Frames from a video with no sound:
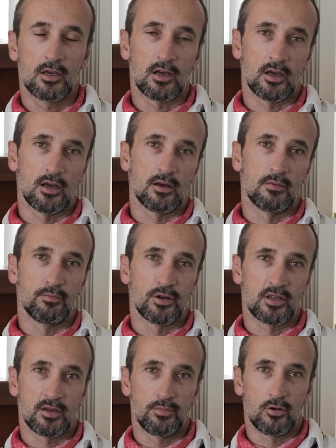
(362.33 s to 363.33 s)

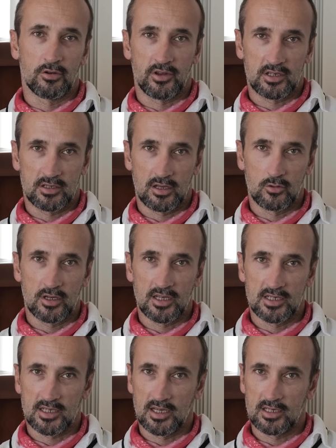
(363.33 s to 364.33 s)
But the important thing to note
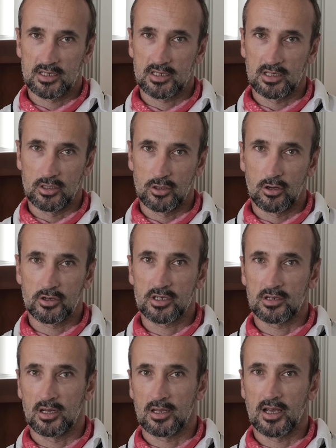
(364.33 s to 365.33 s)
is it's
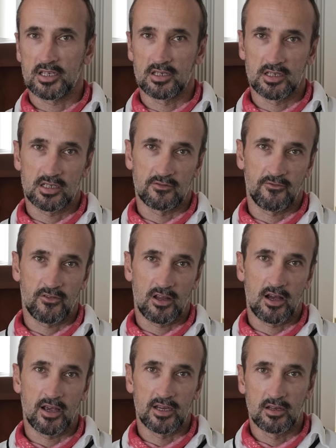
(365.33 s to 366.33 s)
not a license to
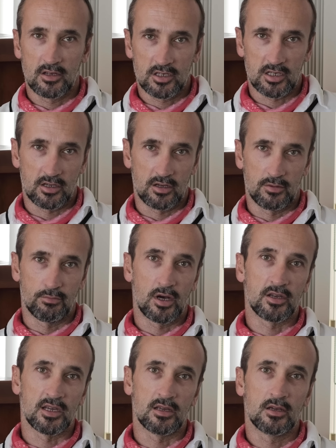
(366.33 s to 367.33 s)
fly to earn
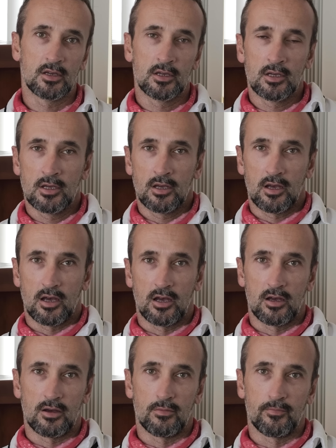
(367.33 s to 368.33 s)
money.
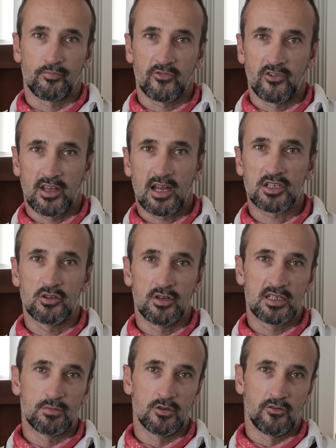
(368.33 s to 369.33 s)
For that, you
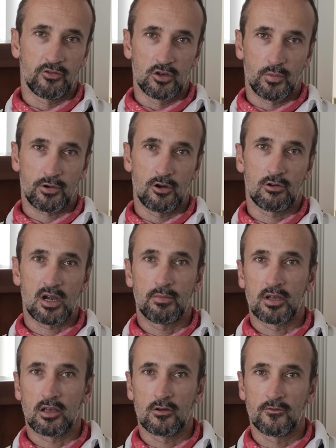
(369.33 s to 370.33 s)
need to move through the
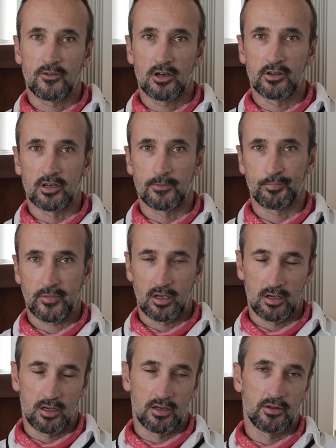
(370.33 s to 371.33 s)
program and go further.
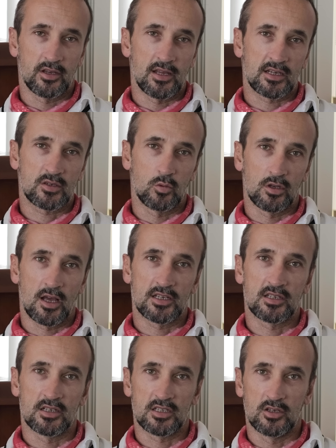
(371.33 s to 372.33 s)
The next
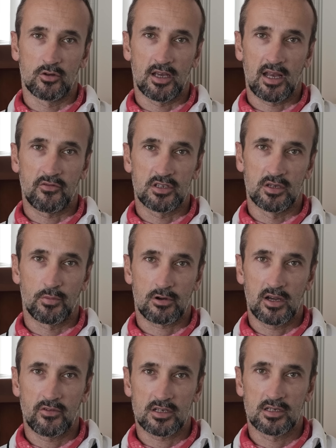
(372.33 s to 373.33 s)
license that you'll get after your
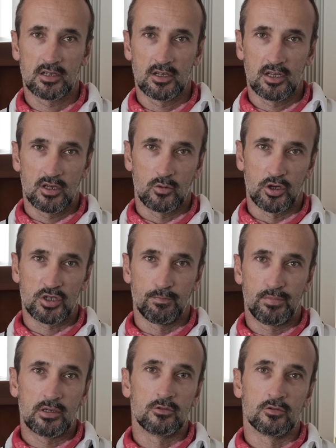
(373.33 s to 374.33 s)
private,
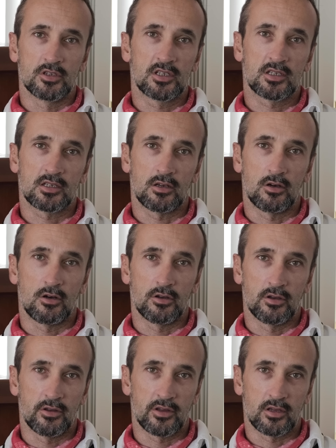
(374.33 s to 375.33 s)
which builds
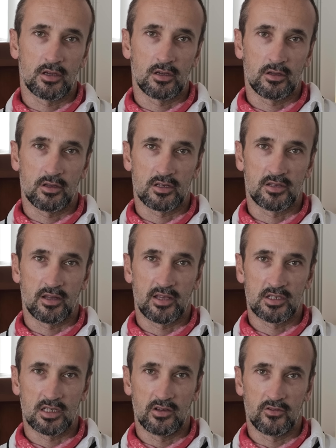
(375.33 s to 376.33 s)
on the
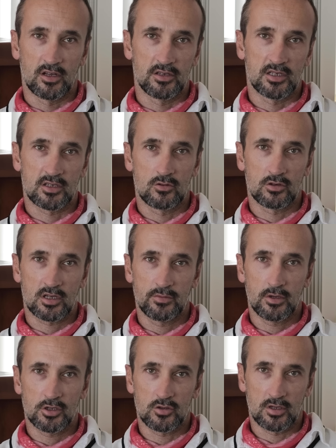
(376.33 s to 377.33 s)
things that you've learned, is called a
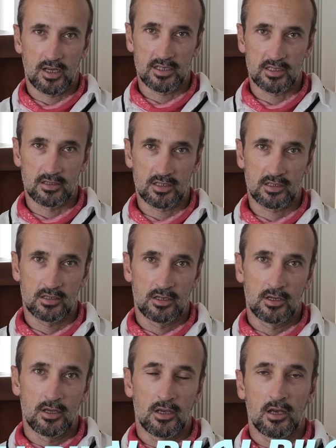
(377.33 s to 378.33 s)
commercial license.
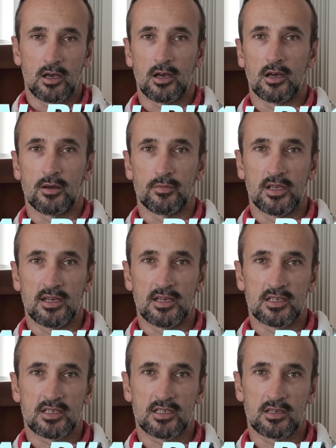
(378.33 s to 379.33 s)
It
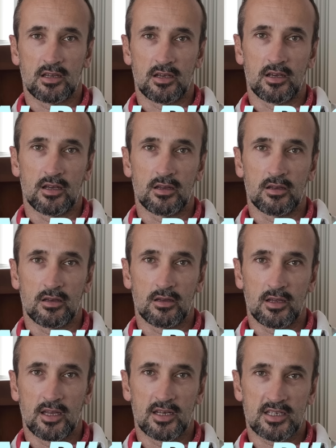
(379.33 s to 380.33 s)
is
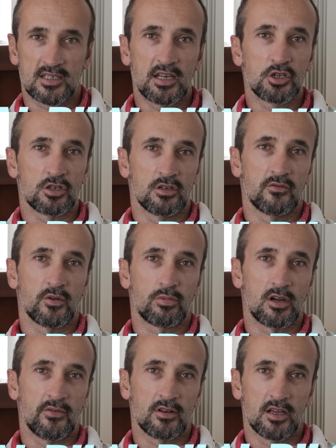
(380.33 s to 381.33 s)
an extension of the
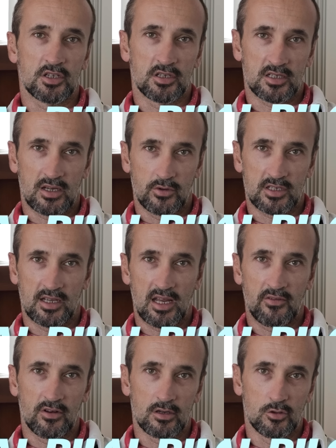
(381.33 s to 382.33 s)
private license, I would say,
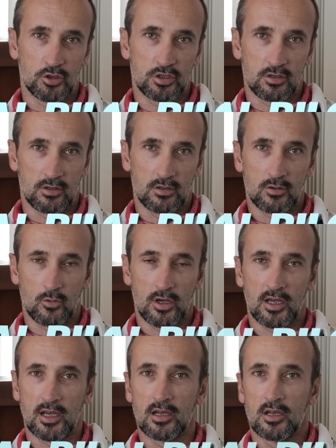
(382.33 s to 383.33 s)
an evolution,
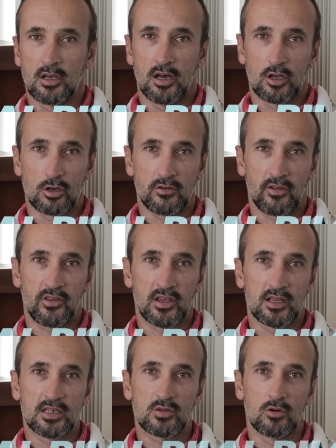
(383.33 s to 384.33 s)
where a lot of the
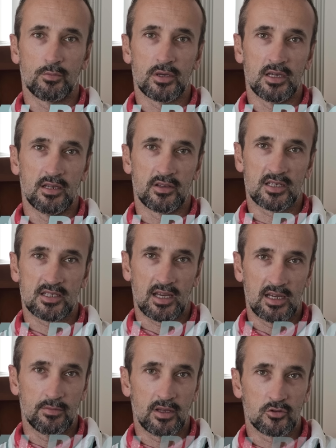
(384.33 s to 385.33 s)
things will be the
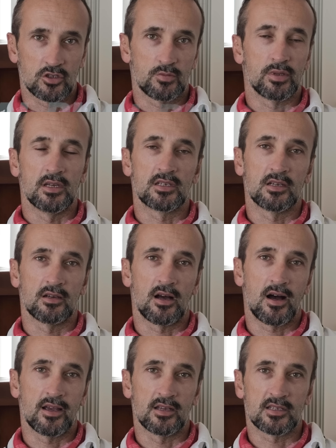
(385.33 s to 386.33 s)
same, they'll just be to
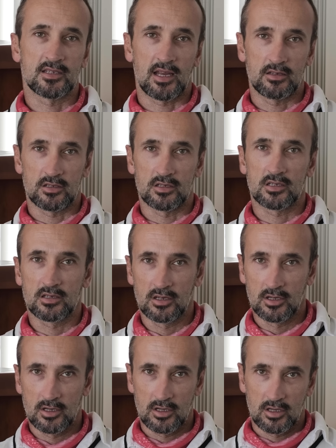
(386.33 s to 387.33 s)
higher standards.
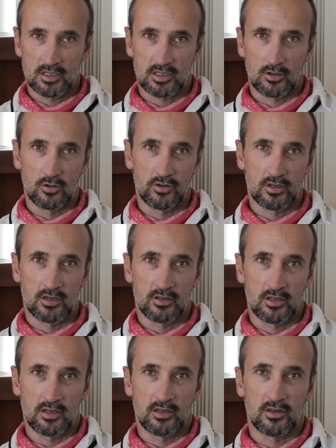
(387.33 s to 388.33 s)
So
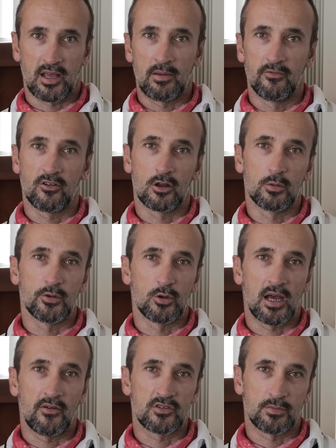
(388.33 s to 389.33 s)
the envelope you
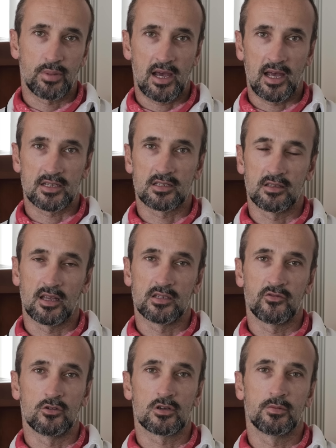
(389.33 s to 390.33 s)
have to pass at the end
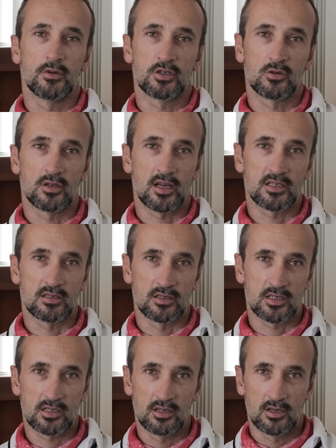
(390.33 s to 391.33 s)
of your commercial
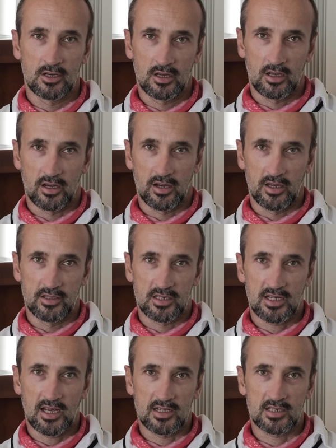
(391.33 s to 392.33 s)
license in the
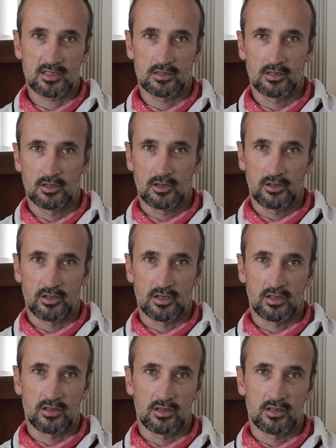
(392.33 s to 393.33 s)
test,
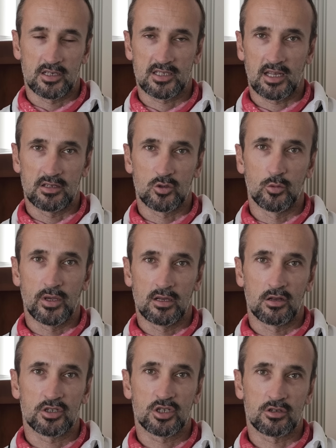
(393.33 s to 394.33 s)
the standards will be a
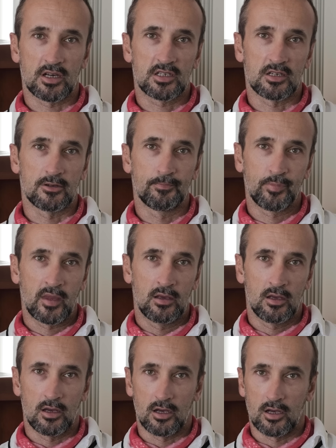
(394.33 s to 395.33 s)
lot stricter.
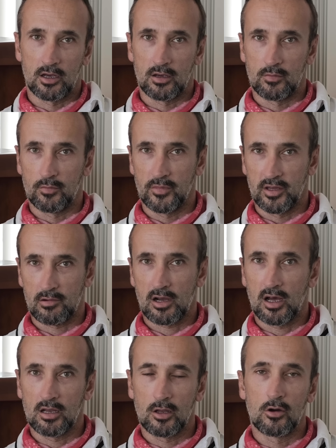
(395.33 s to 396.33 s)
There
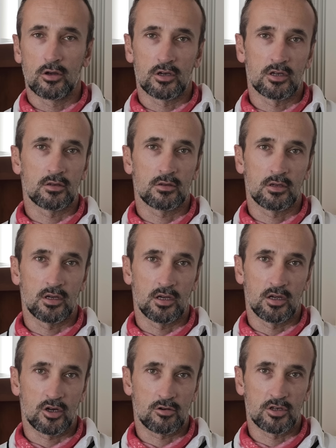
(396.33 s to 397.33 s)
are longer
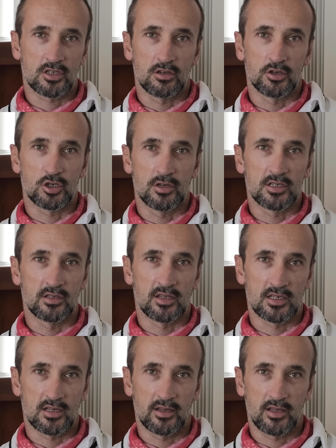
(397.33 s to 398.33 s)
cross countries and
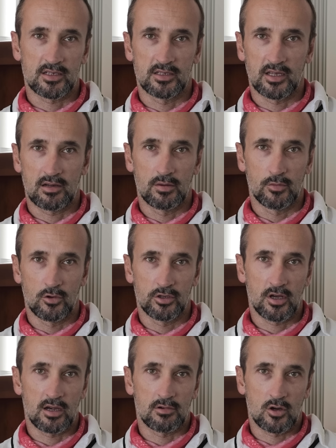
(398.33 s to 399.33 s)
things like that, and there are more
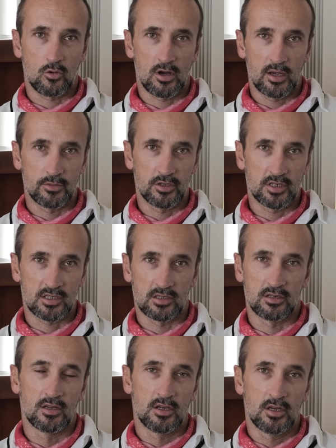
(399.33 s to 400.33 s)
night requirements
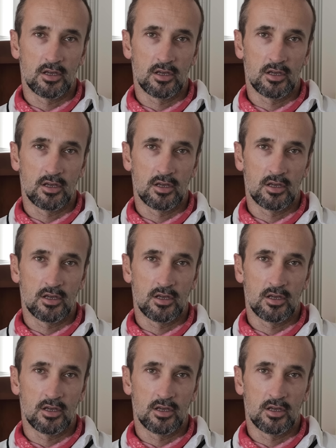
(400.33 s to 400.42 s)
and